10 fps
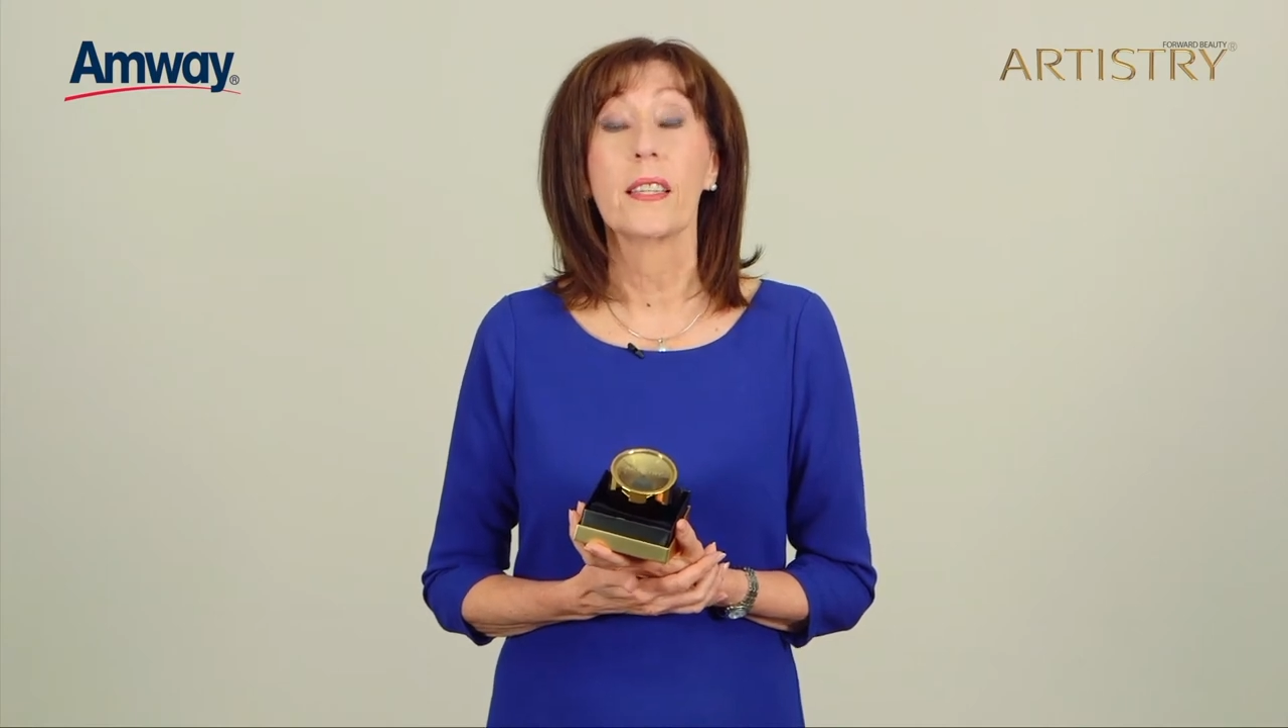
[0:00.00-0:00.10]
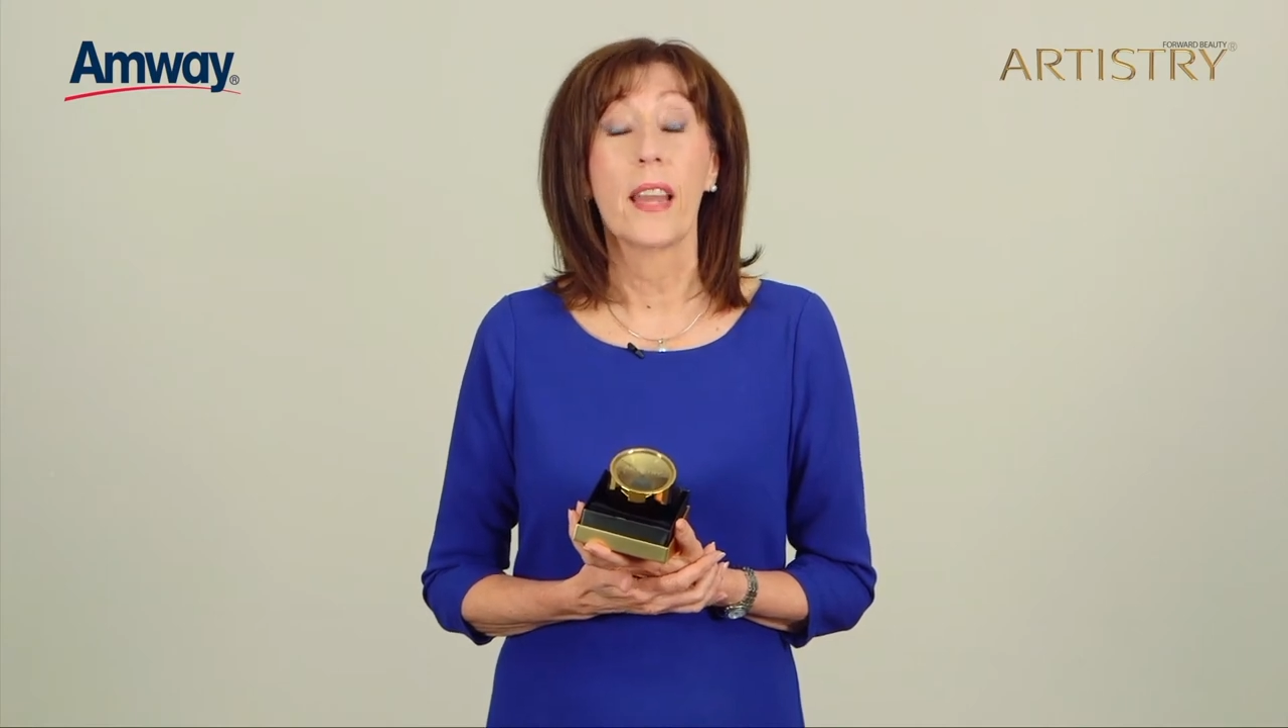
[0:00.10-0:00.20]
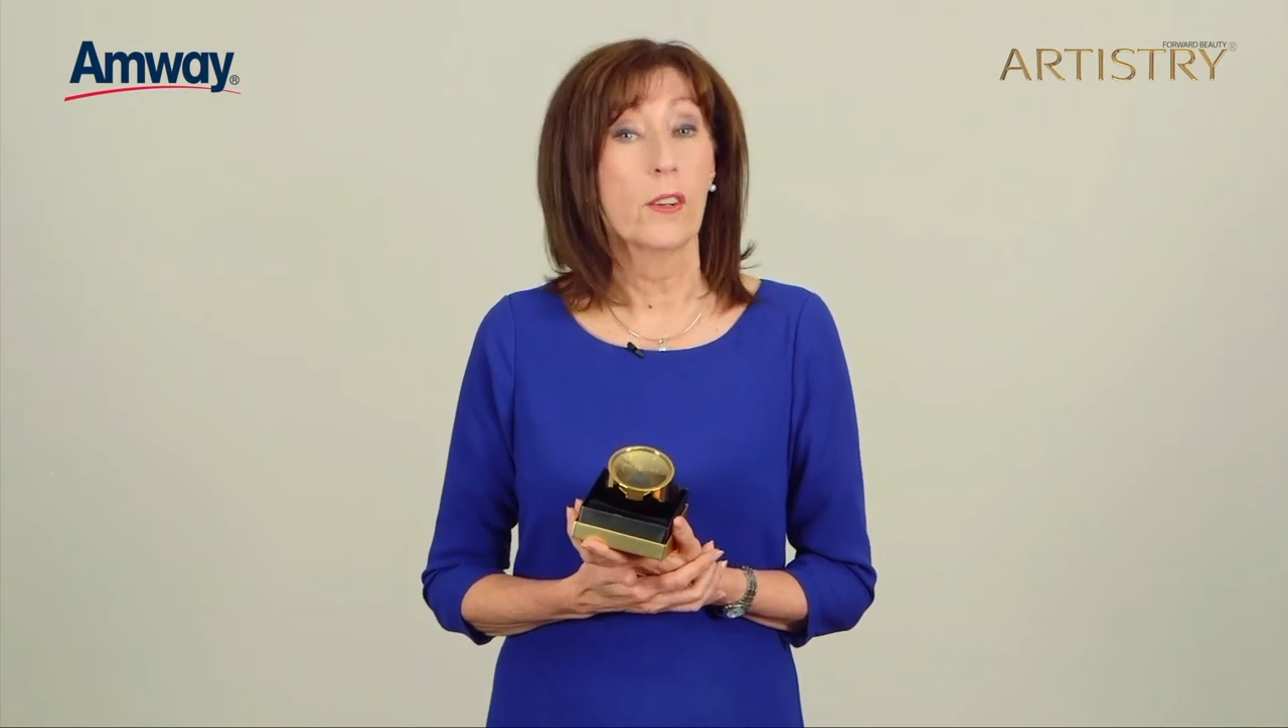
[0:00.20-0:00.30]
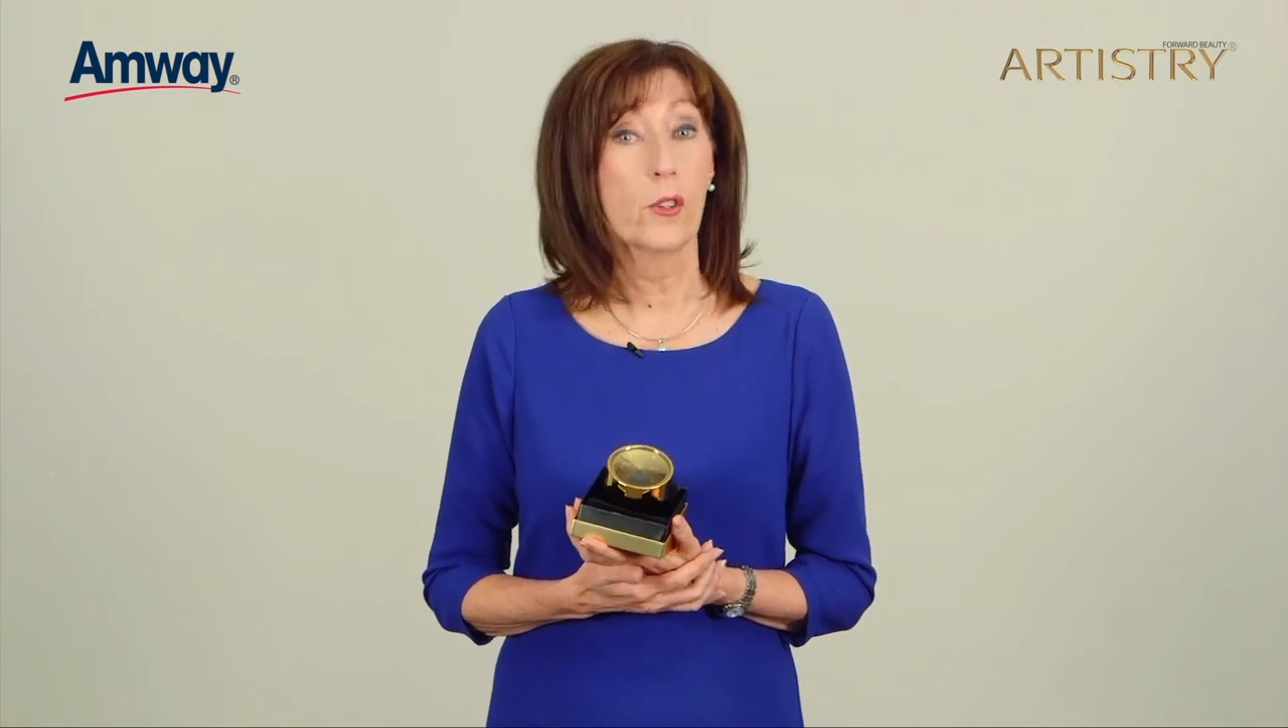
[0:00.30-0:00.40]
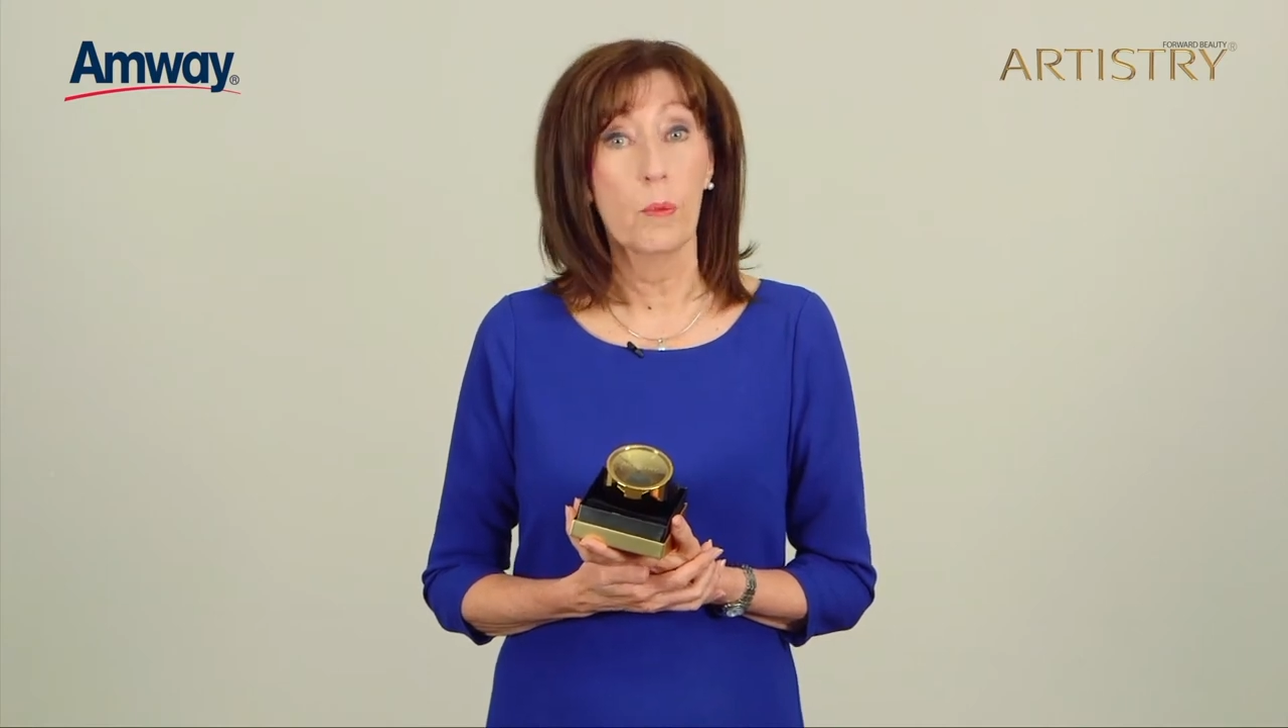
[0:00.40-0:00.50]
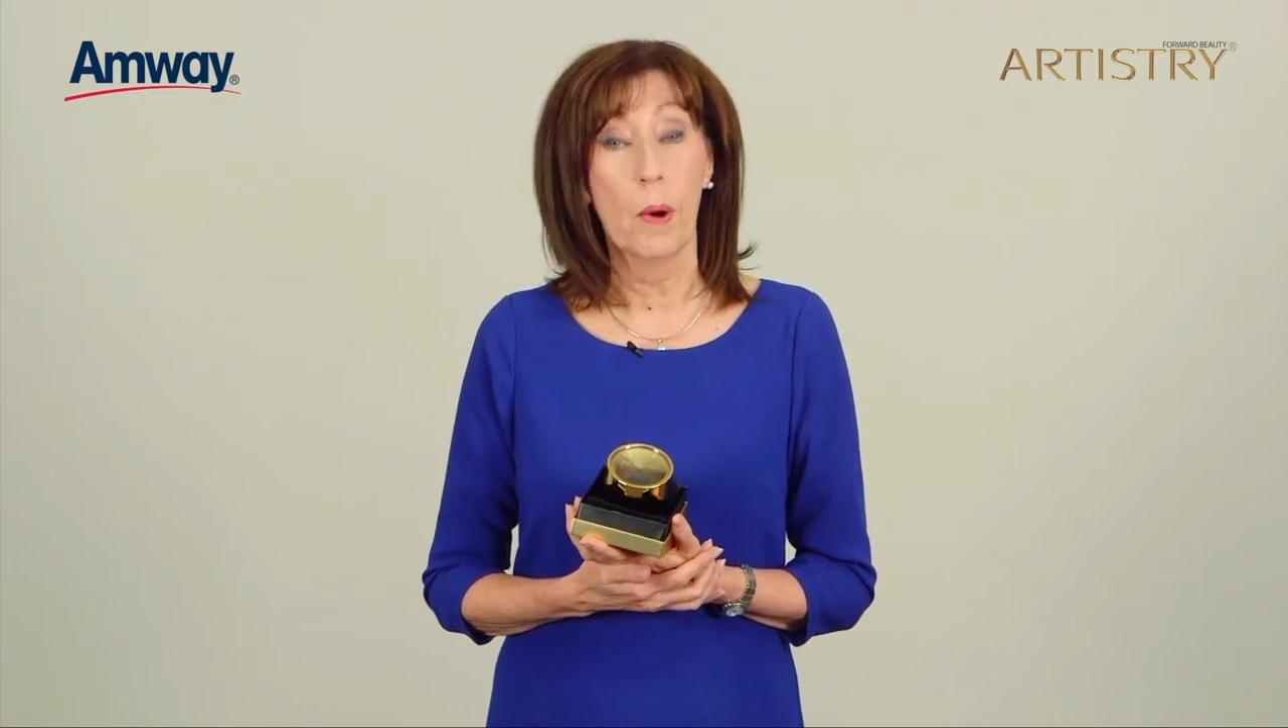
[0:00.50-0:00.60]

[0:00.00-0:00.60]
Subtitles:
natural